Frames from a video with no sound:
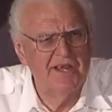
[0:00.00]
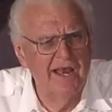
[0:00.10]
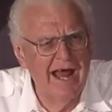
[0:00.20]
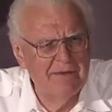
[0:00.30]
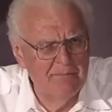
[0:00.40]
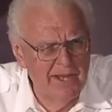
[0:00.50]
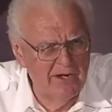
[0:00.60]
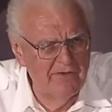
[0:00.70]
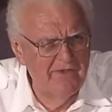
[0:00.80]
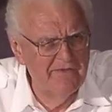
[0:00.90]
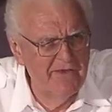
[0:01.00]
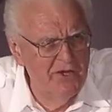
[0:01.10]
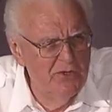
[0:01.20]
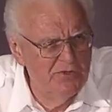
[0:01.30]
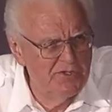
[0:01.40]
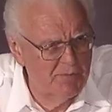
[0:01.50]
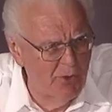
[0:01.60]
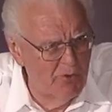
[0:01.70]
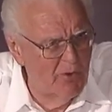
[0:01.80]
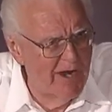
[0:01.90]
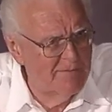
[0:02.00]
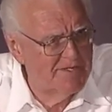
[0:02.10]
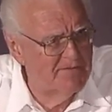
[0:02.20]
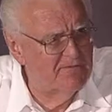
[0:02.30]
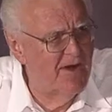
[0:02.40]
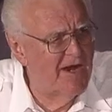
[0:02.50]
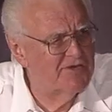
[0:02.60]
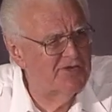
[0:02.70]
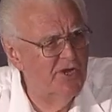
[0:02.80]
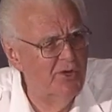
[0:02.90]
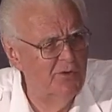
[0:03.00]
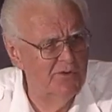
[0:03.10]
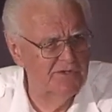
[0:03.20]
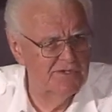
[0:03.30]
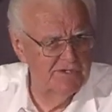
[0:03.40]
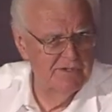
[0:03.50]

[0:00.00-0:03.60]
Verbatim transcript: a lot better than the news programs of Fox News.